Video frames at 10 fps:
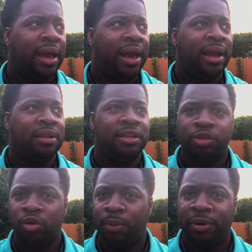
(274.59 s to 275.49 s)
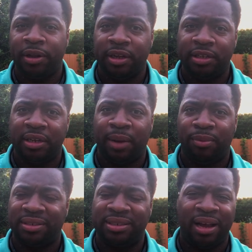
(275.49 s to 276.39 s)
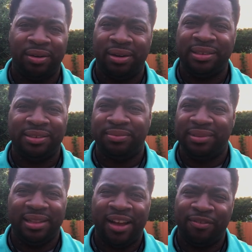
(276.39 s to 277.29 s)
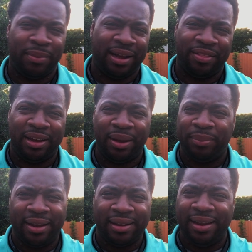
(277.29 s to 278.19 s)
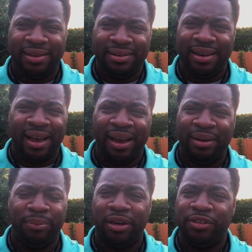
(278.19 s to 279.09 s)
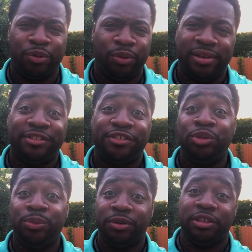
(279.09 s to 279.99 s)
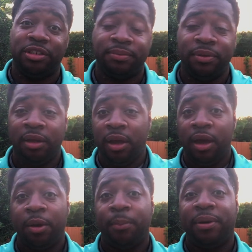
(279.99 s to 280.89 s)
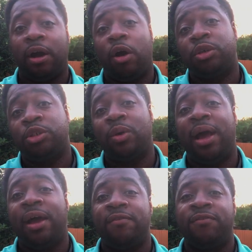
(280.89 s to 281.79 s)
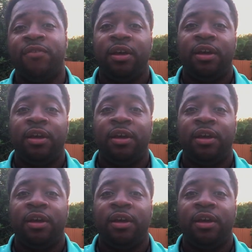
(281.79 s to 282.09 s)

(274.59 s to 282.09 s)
and it's doing a pretty good job on sound. And this lav mic, I think I paid like $9 for it. It's super cheap. But I also have,